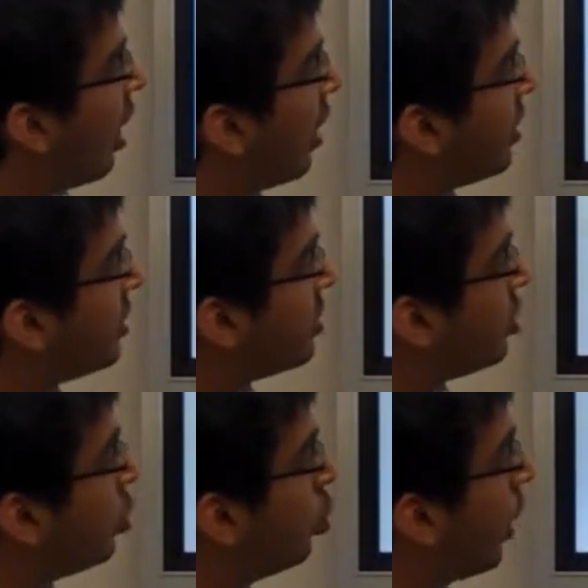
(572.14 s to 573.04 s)
is
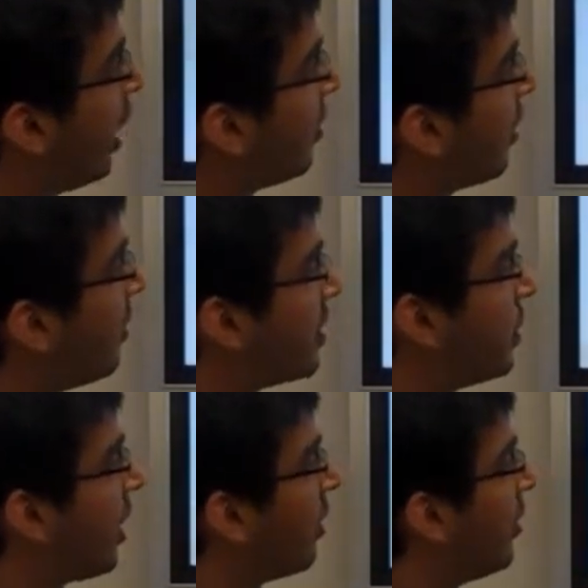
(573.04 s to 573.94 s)
2 and 5
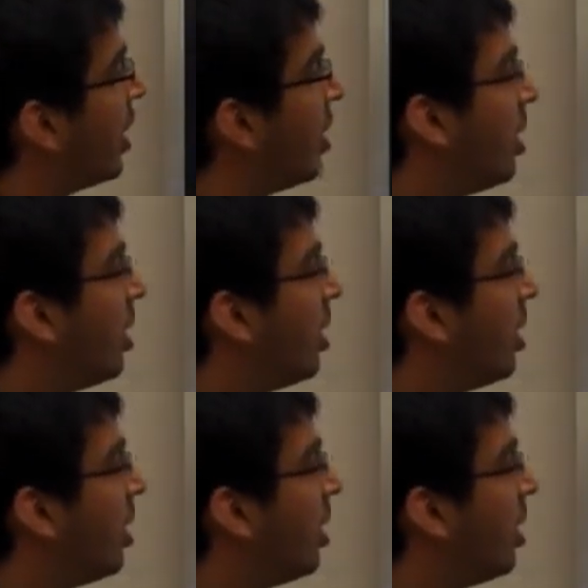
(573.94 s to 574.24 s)
respectively.